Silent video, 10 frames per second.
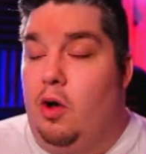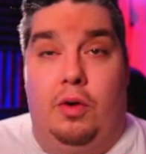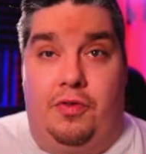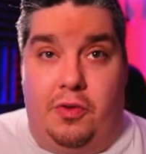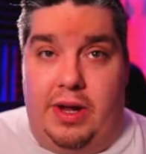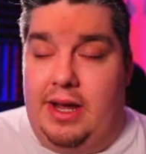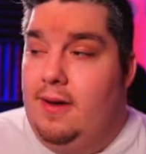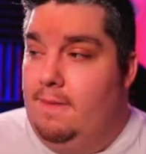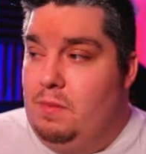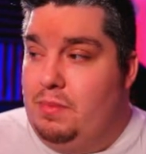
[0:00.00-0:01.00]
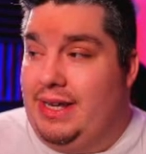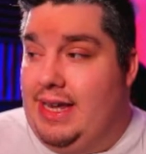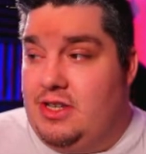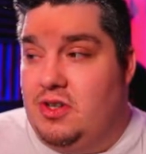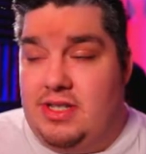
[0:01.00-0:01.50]
or free, but
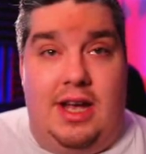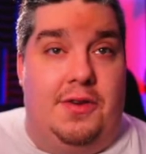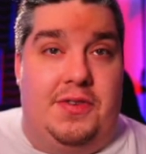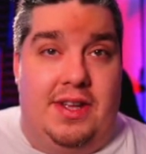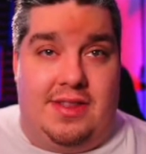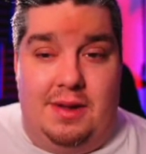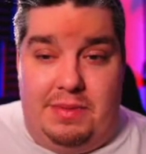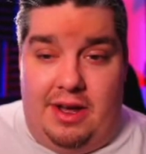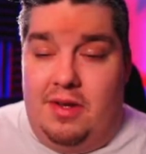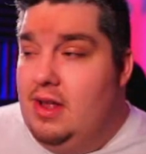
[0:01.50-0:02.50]
get yourself a thumbnail.